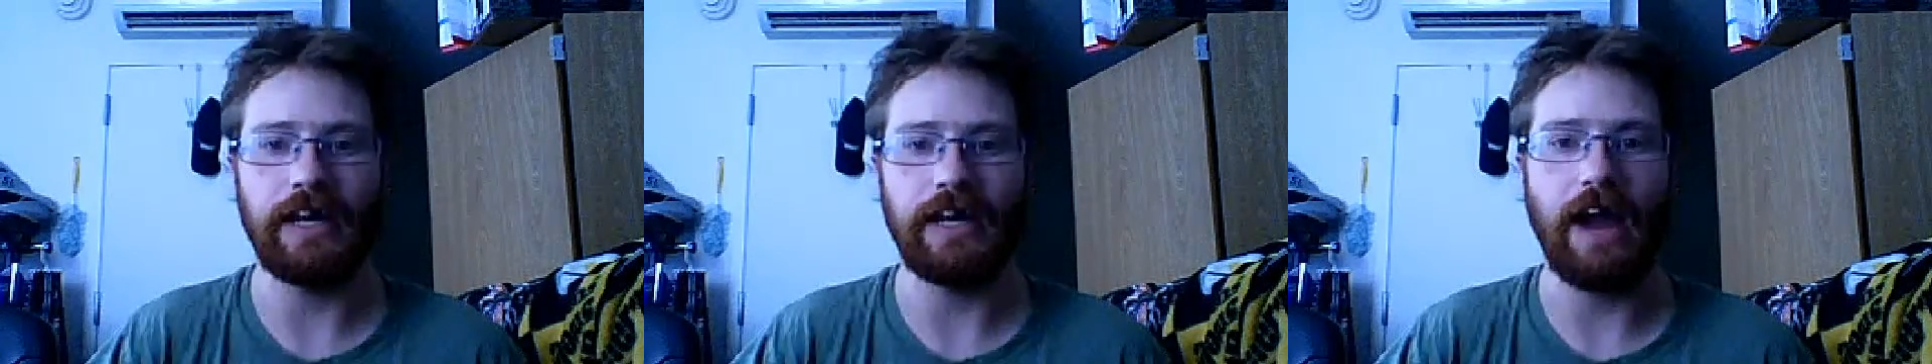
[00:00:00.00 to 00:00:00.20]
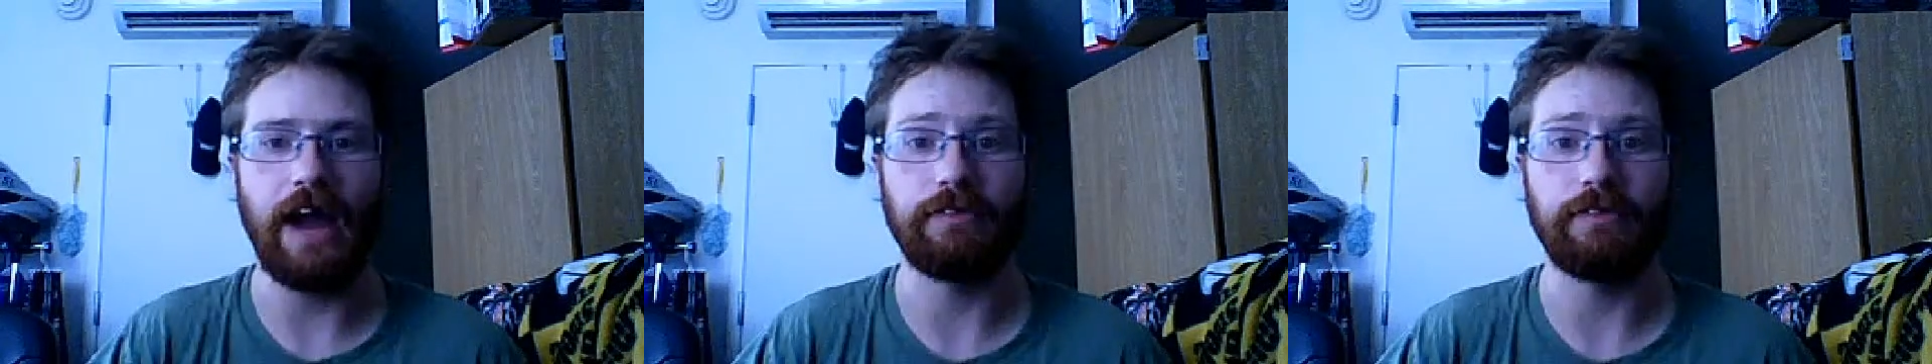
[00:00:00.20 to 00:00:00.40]
an
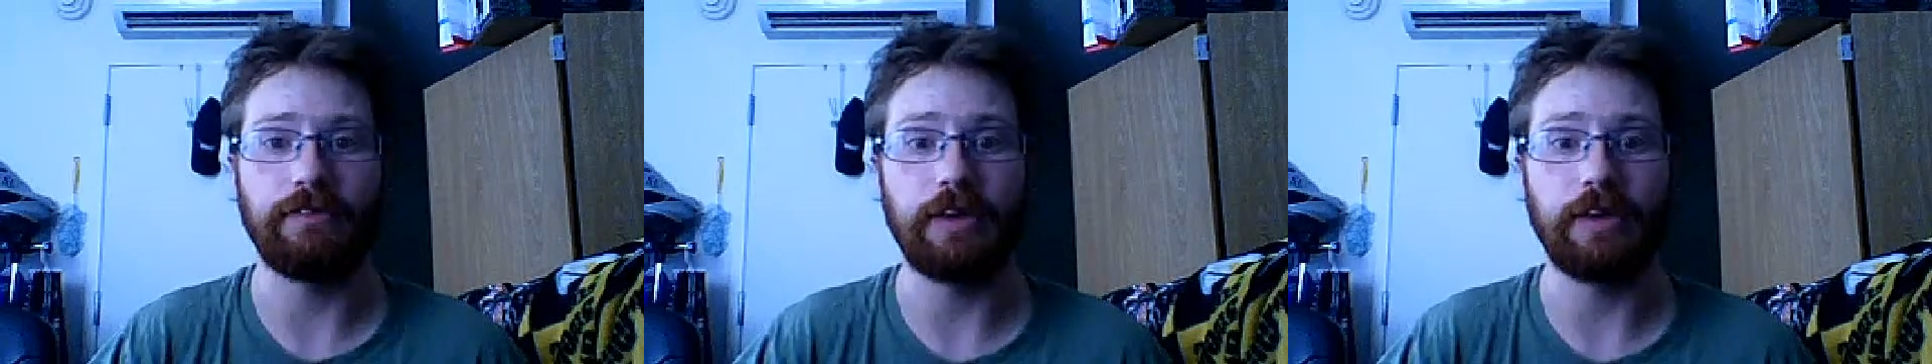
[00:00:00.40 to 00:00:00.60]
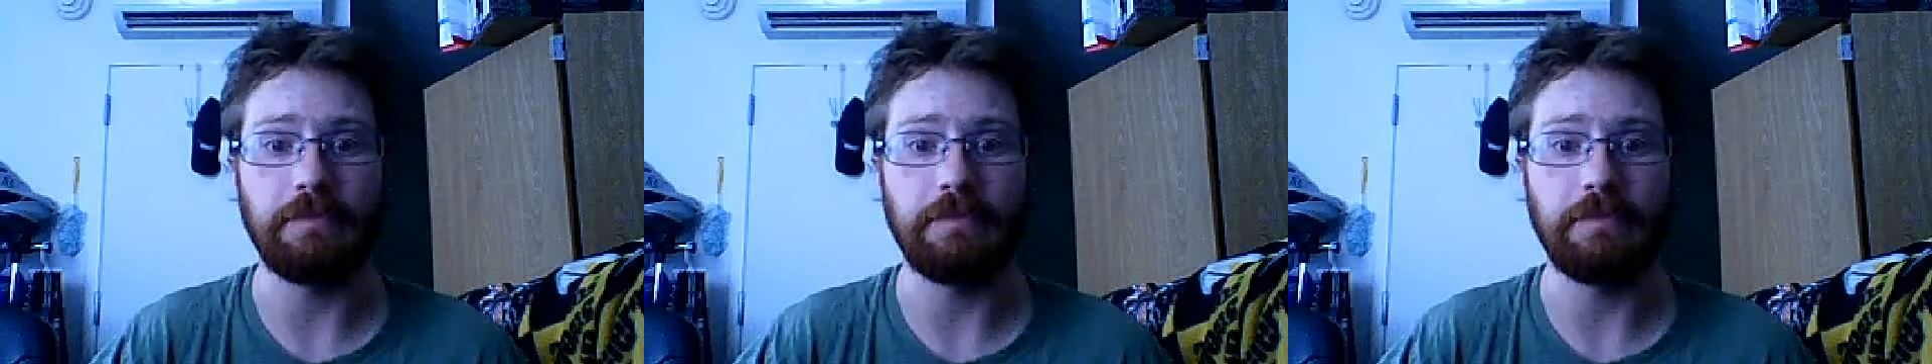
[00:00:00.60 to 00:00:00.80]
hour
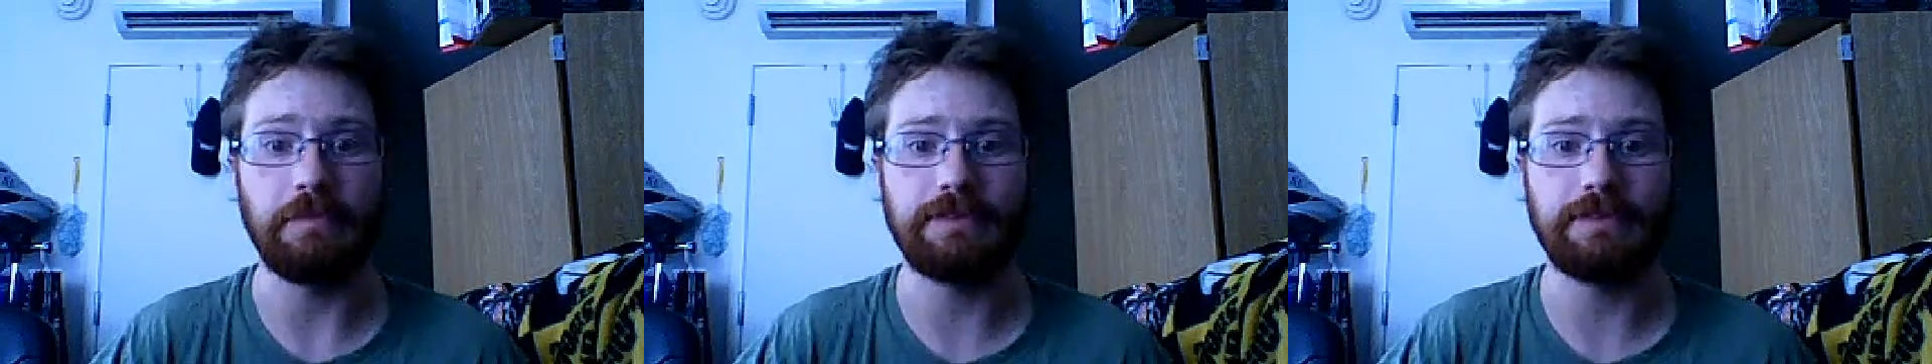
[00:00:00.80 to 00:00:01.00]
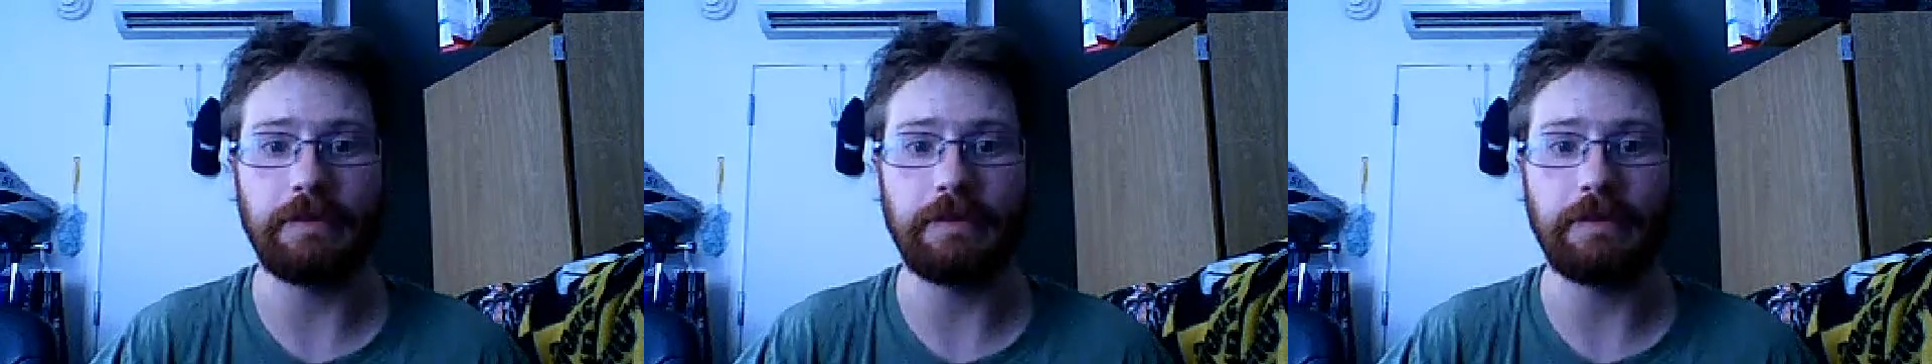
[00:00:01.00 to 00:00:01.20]
40
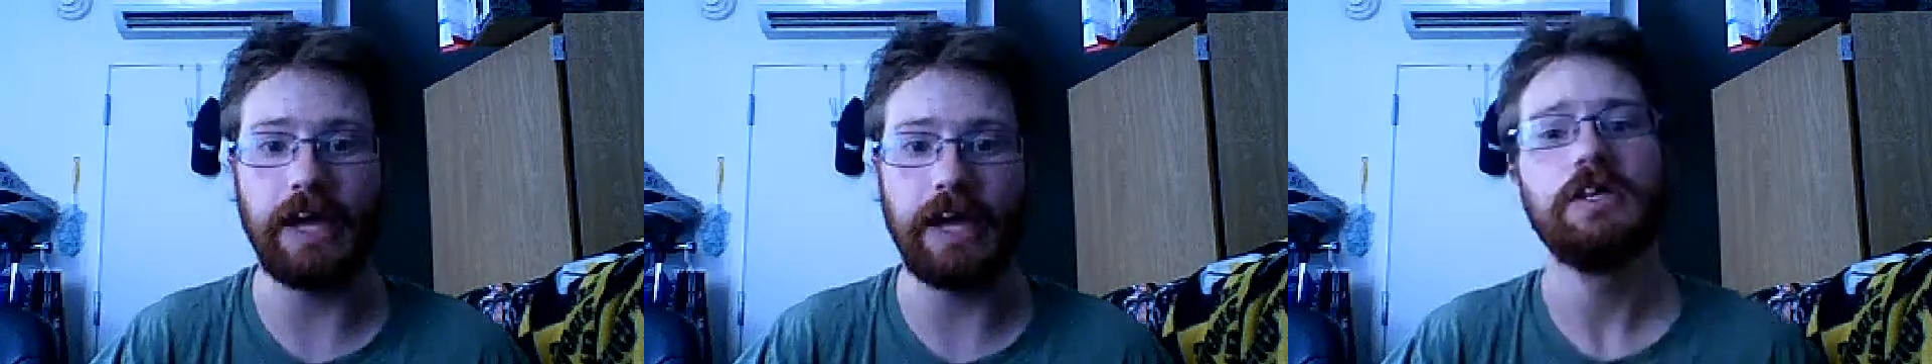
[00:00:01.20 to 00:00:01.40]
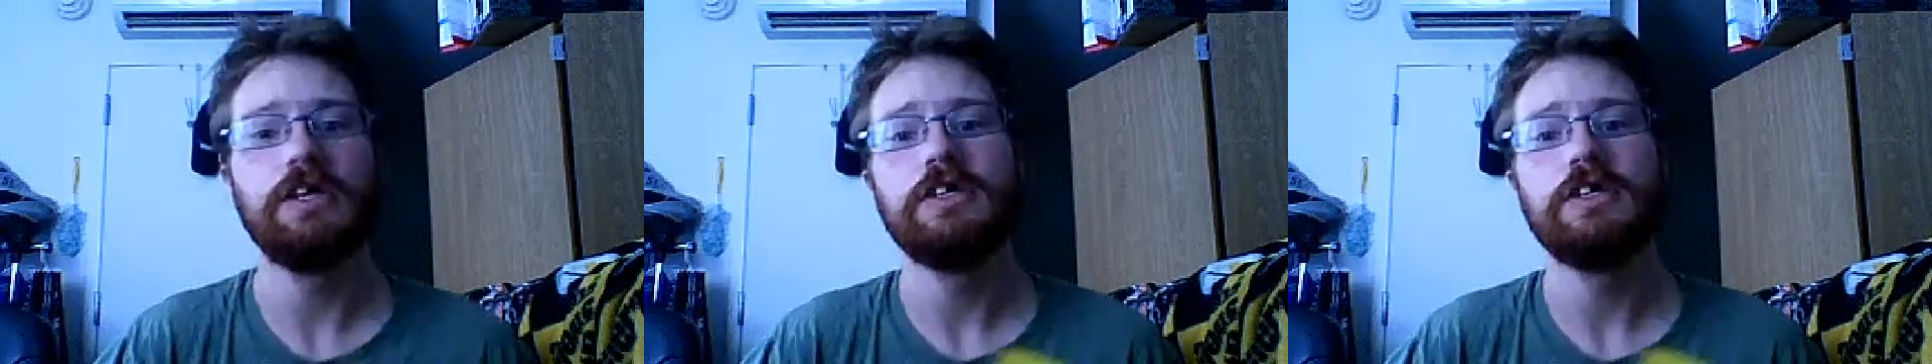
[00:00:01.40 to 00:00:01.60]
minutes from now.